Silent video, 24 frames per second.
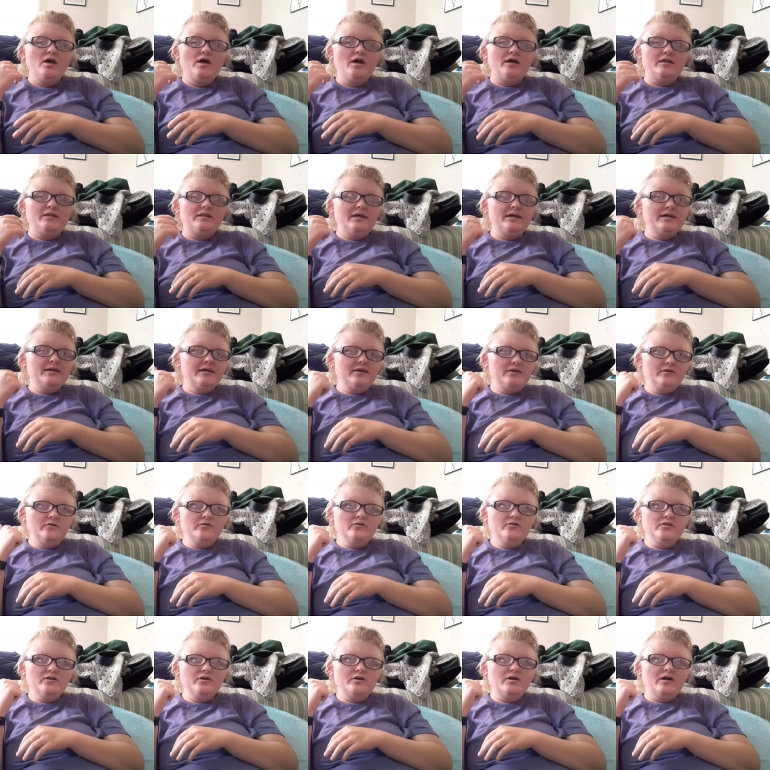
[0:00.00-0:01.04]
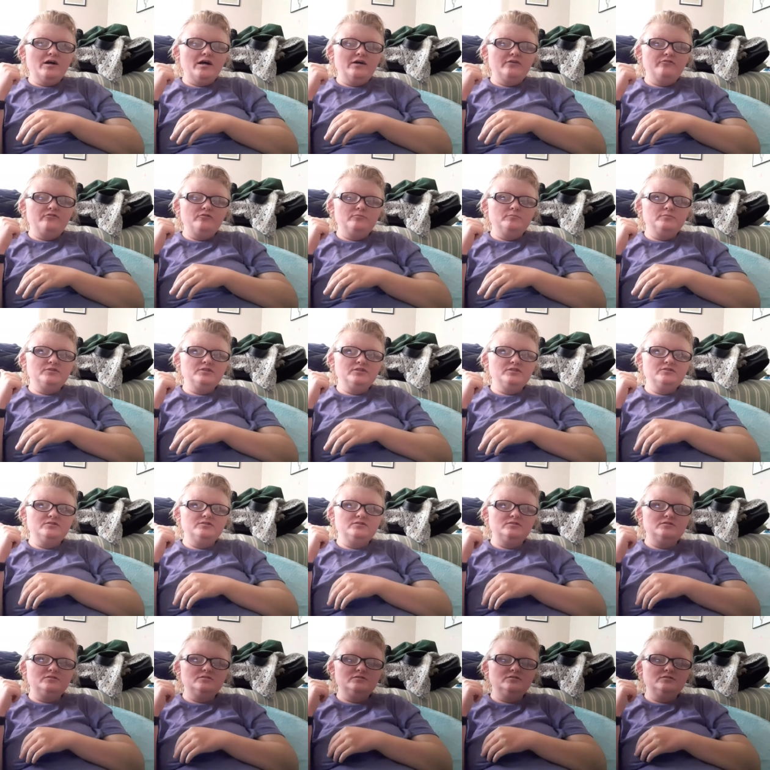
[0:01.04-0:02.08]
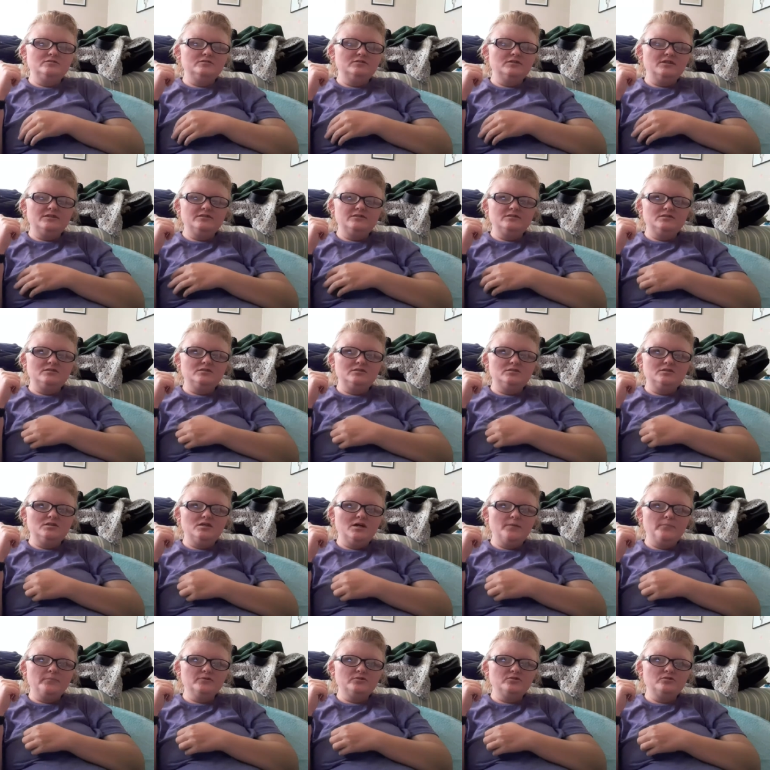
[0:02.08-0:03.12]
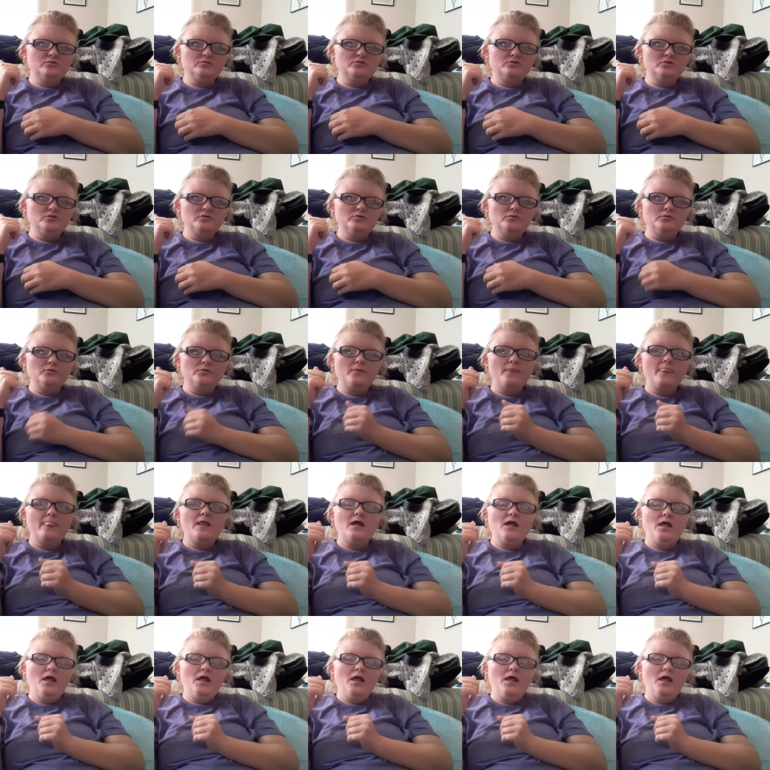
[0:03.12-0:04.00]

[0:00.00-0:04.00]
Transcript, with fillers: and they kill the guy from season in episode two,